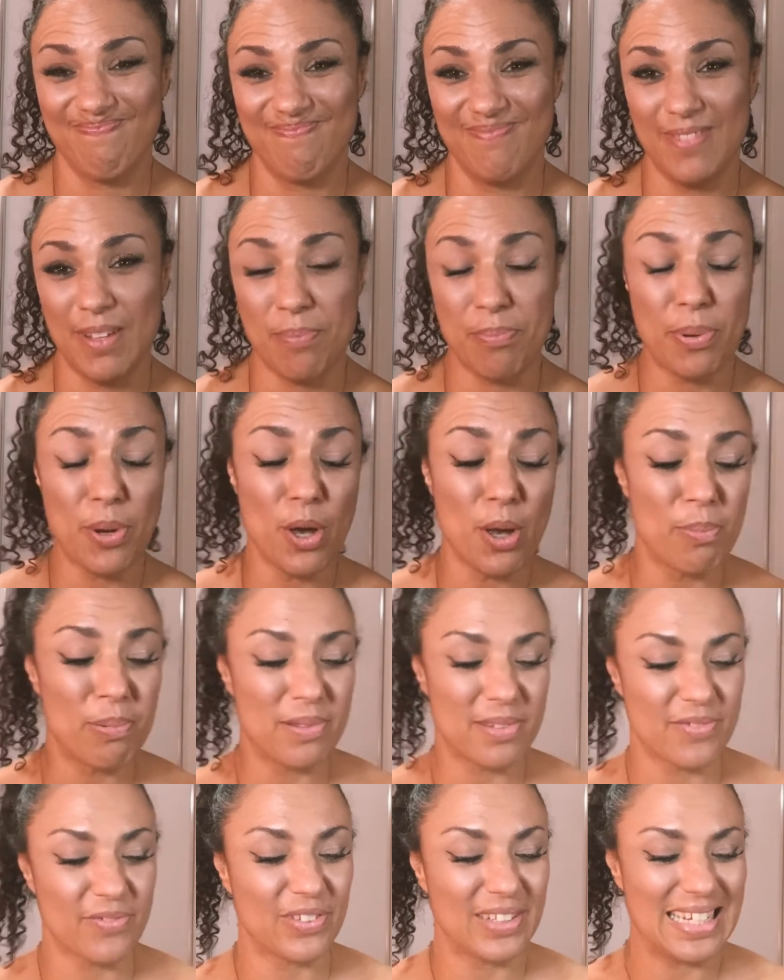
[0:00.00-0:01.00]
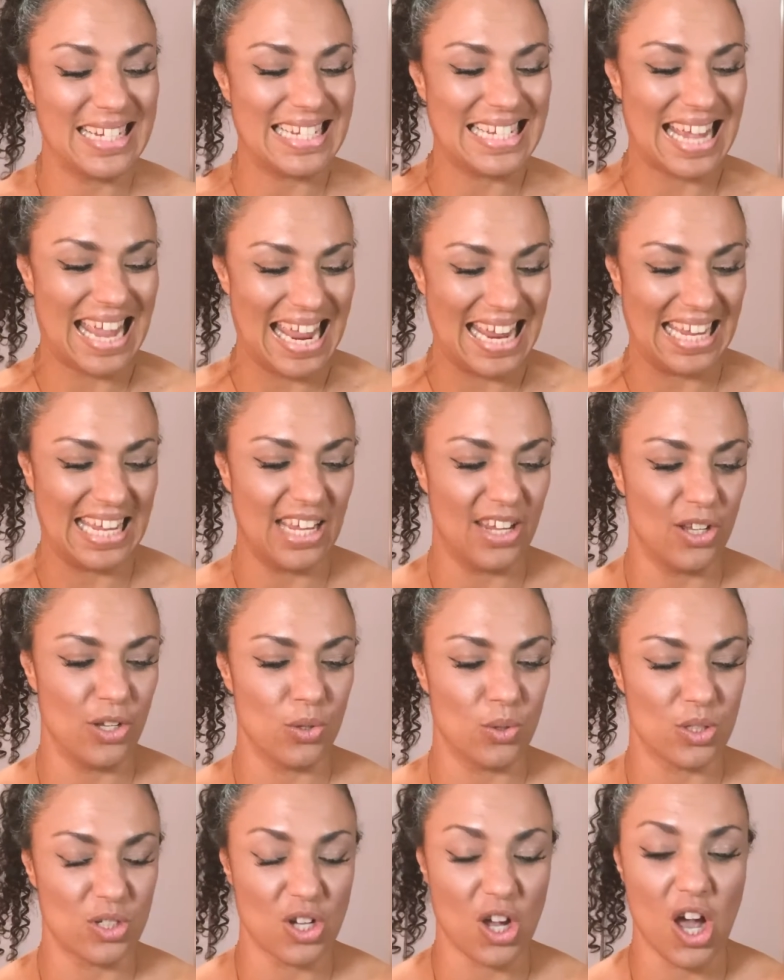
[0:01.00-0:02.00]
You're purposefully taking
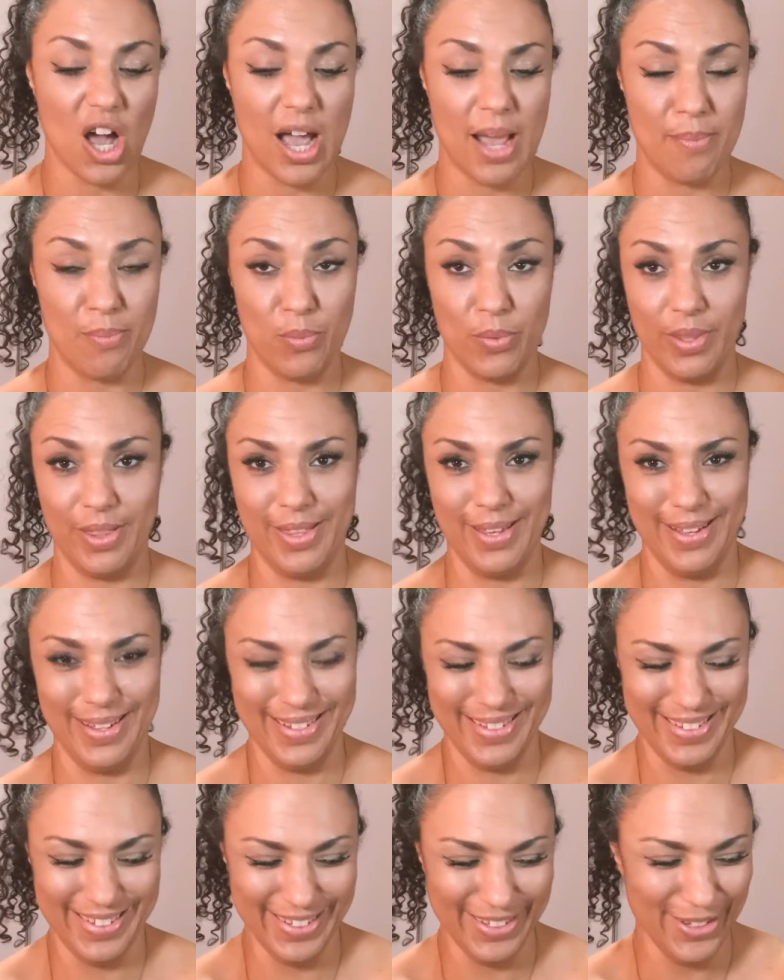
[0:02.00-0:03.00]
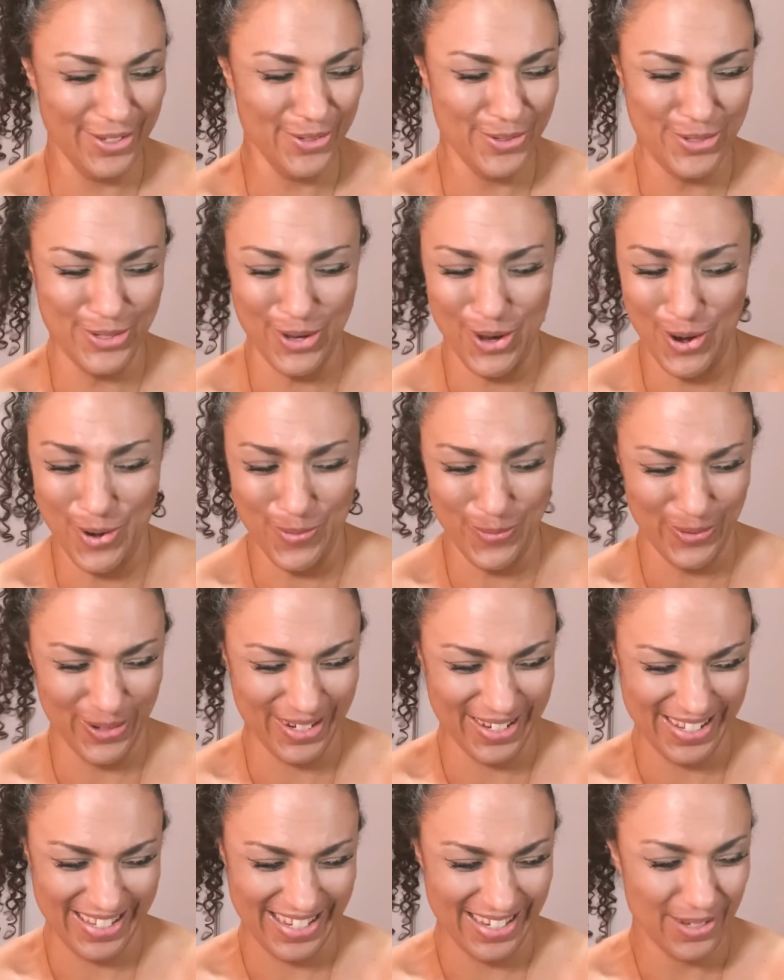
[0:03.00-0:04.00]
your time with it. You don't want
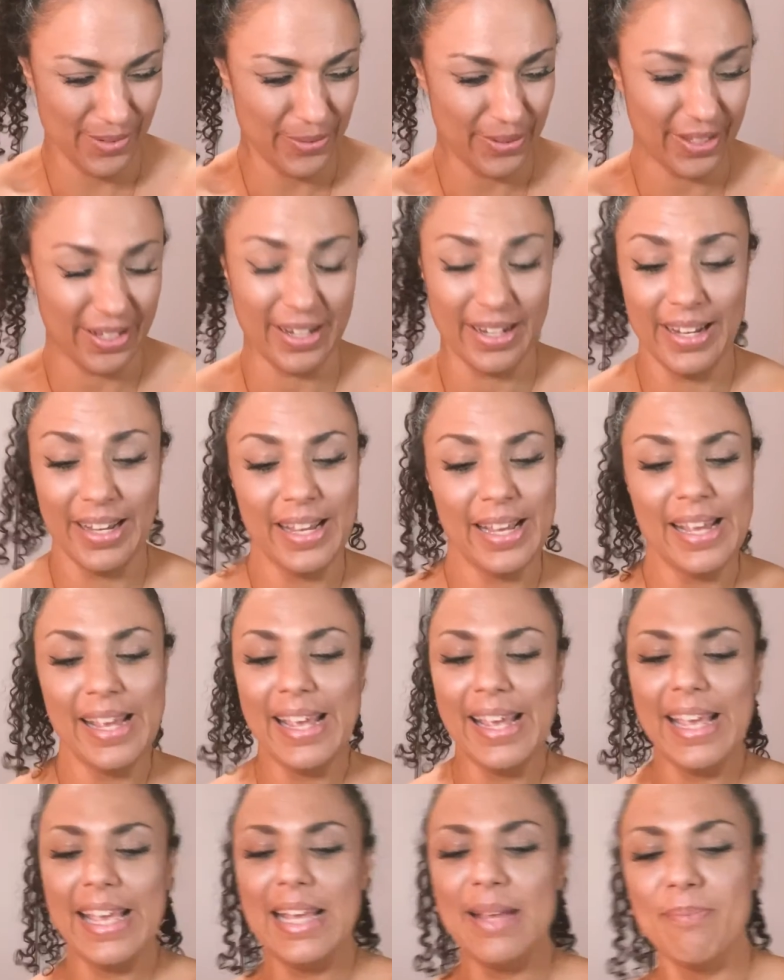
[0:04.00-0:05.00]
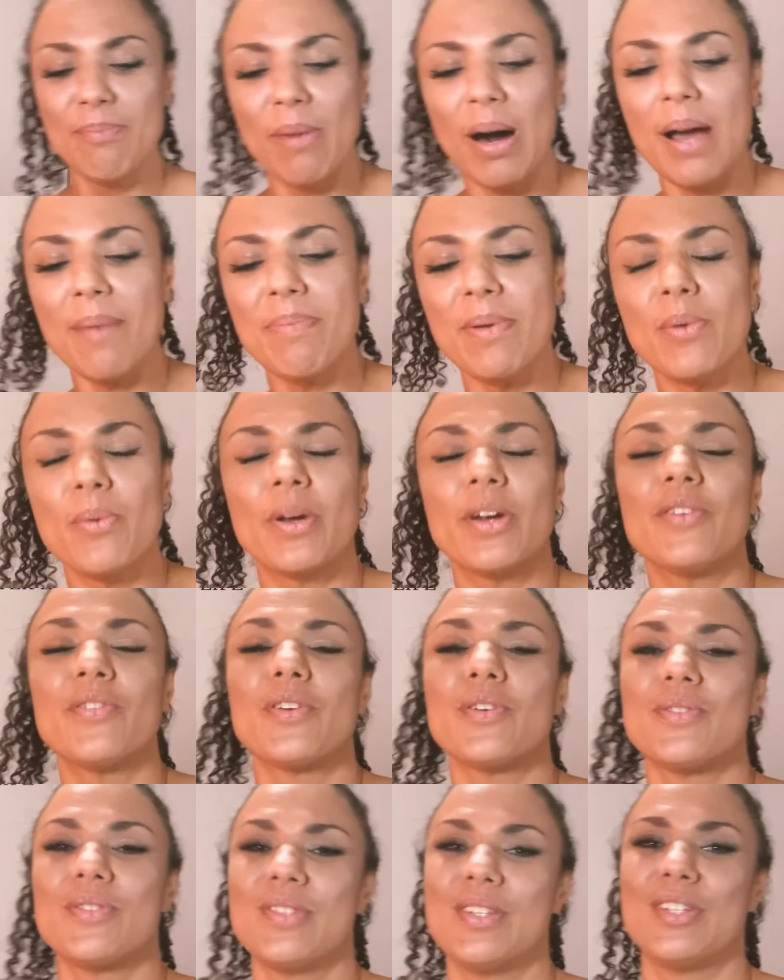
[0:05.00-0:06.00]
to deal with it. It might be one of
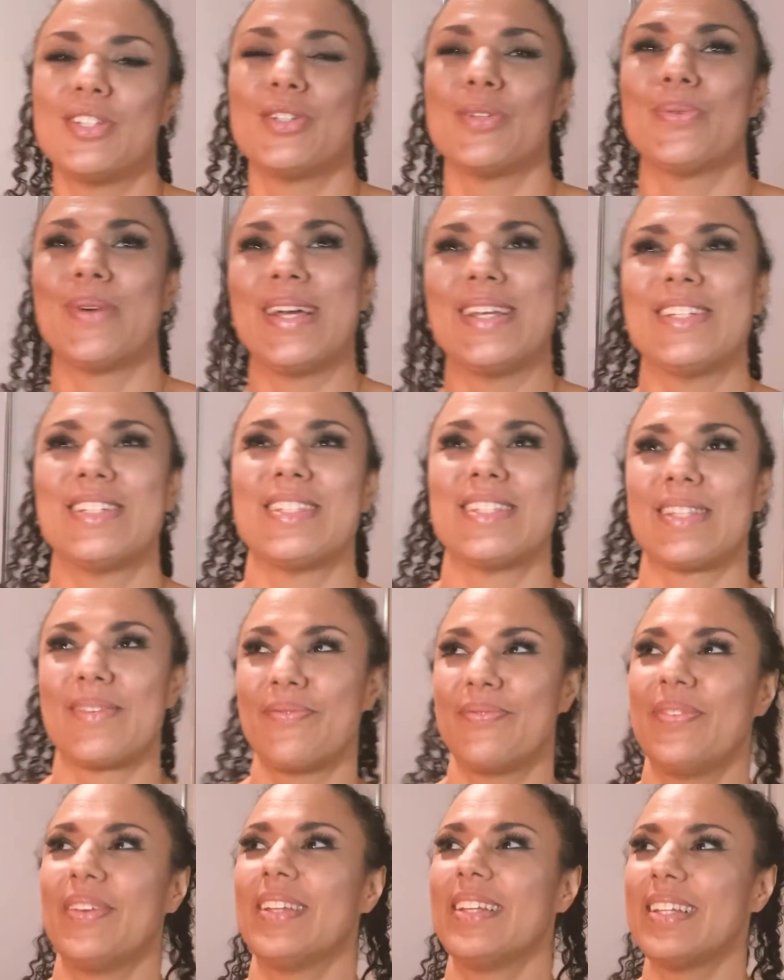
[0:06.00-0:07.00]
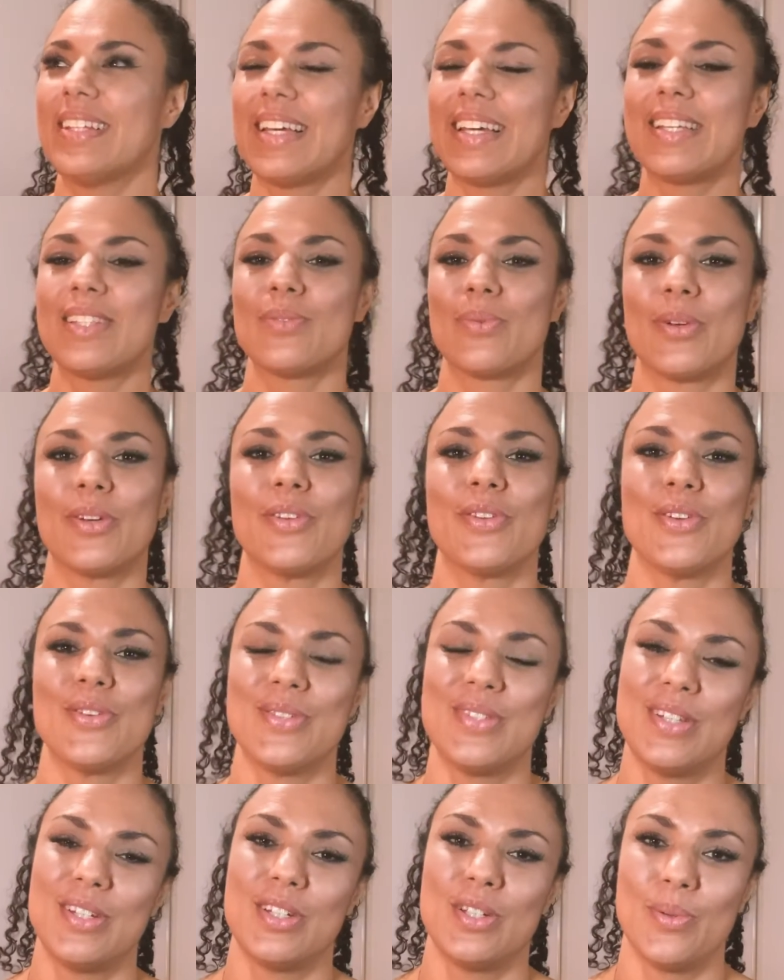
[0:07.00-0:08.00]
those situations, I'm feeling like it's one of
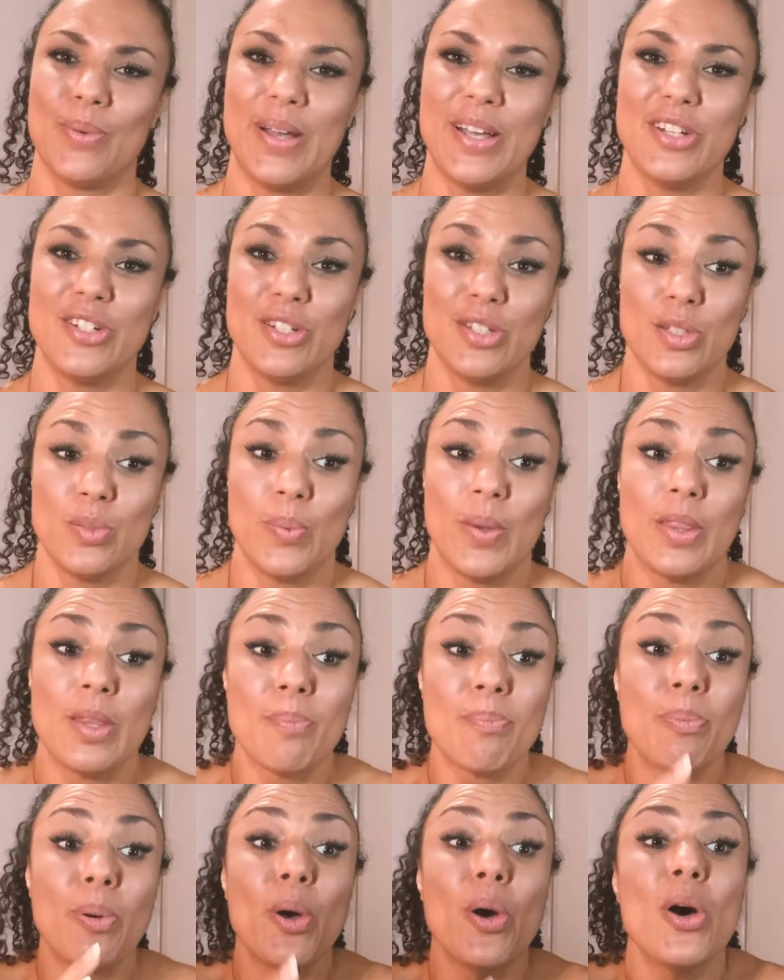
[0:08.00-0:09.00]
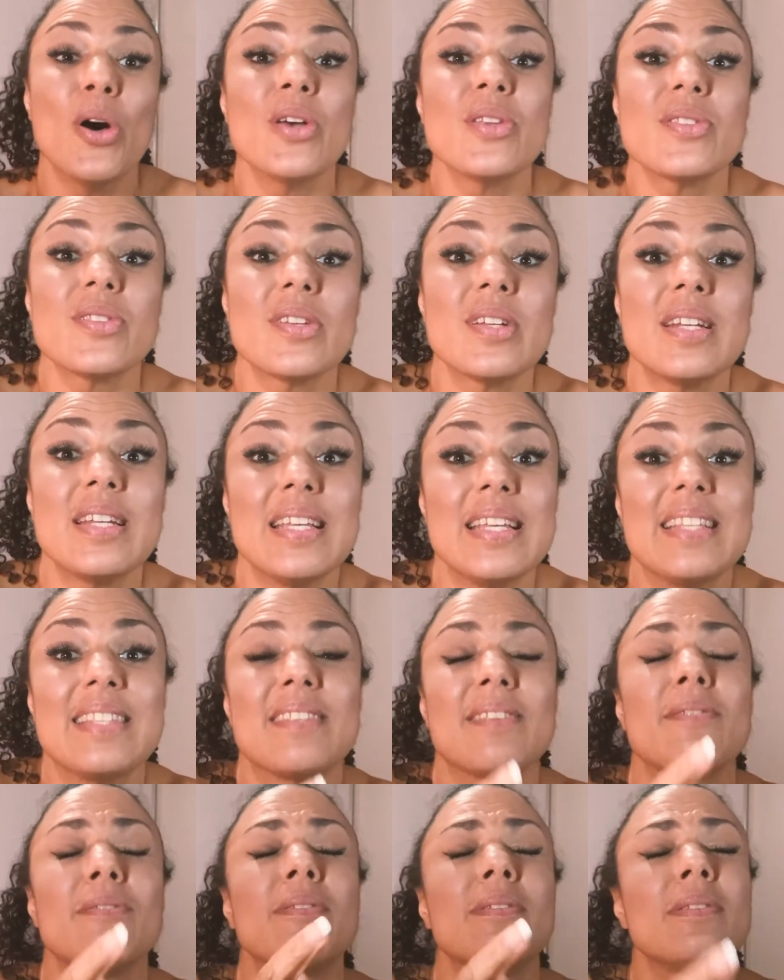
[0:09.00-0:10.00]
those situations where the person
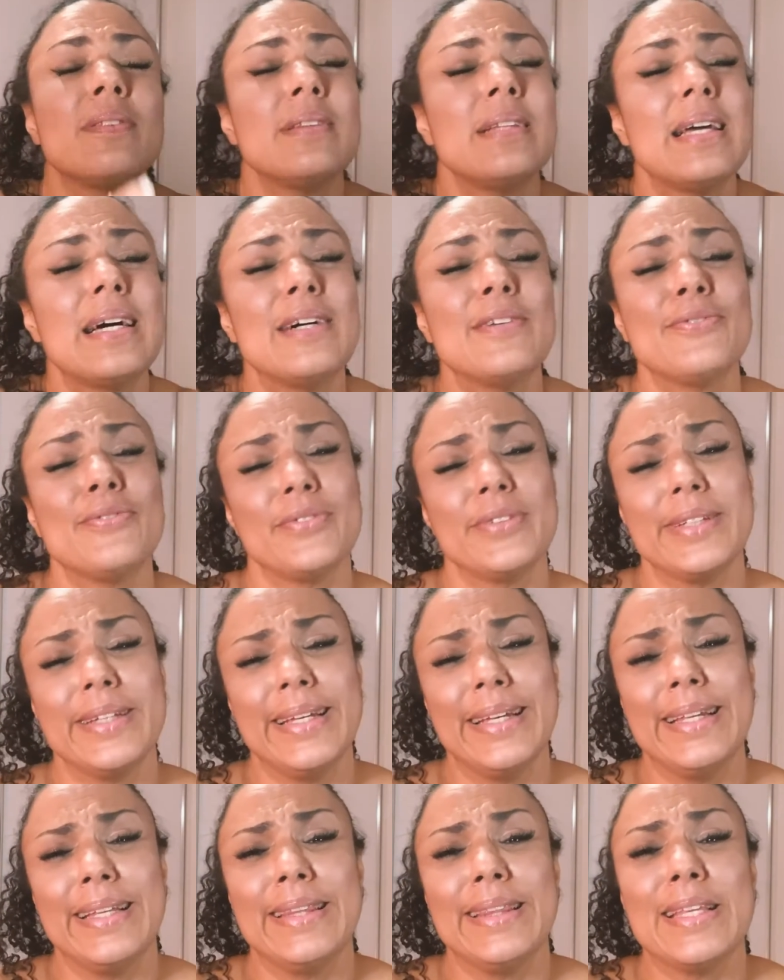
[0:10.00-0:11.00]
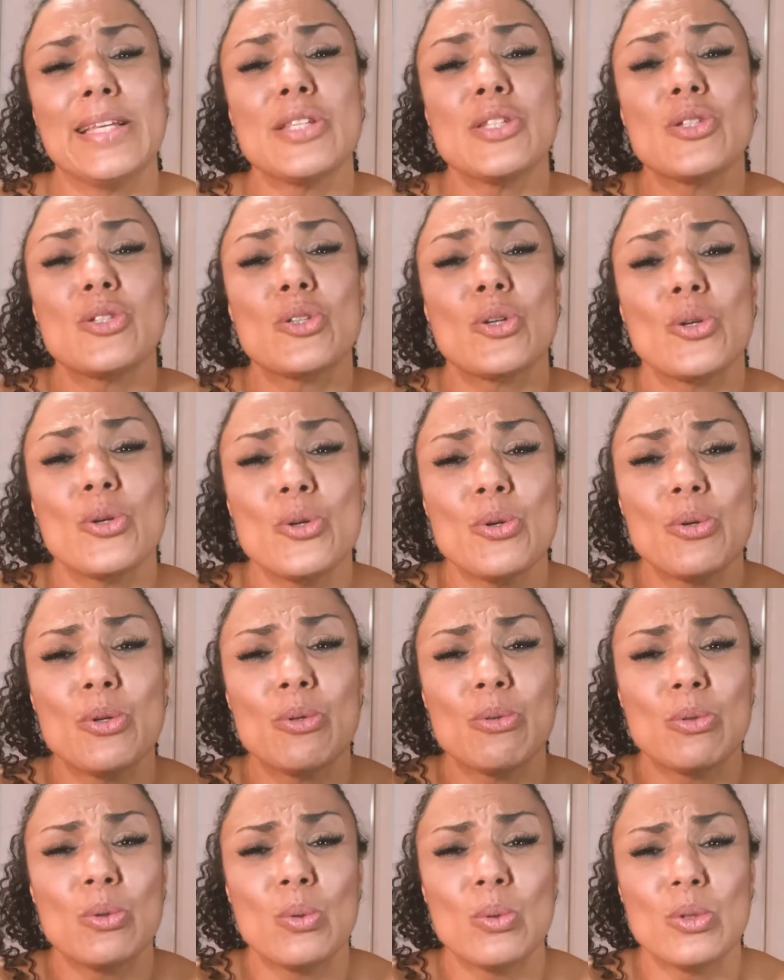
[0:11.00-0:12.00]
is lovely. They're so
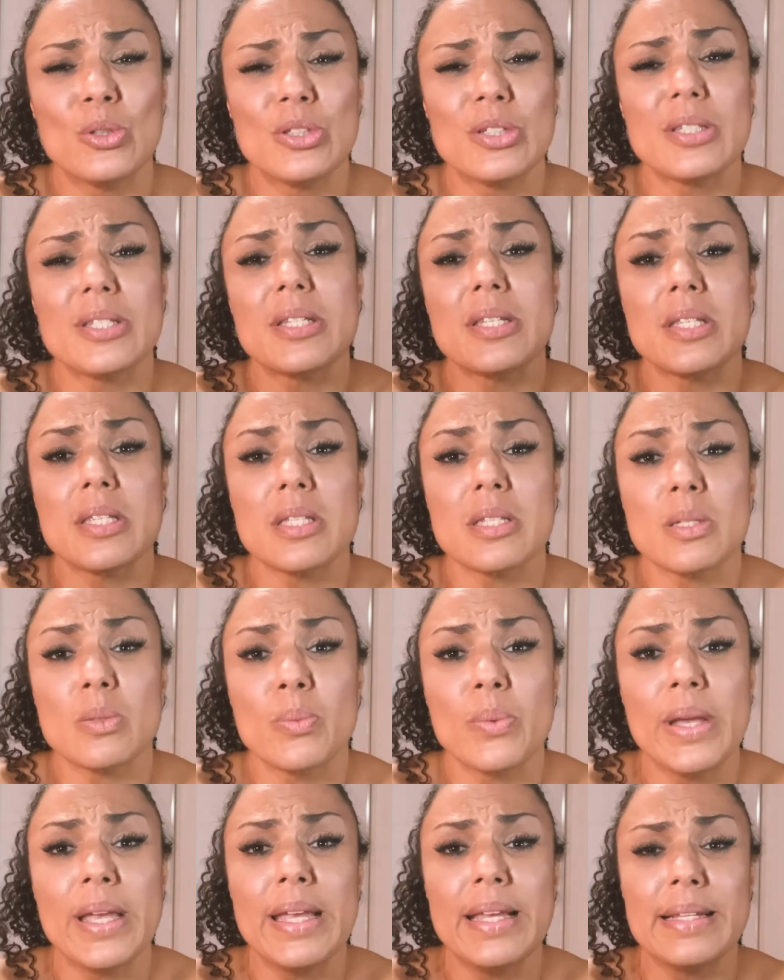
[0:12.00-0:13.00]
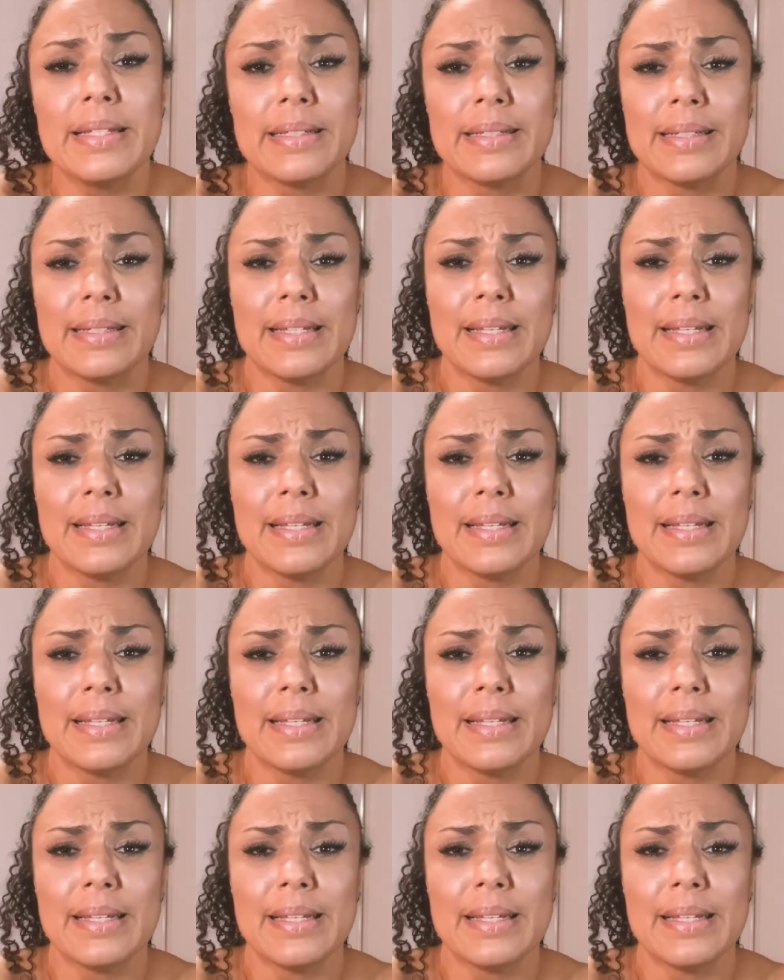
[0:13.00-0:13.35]
gorgeous and sweet.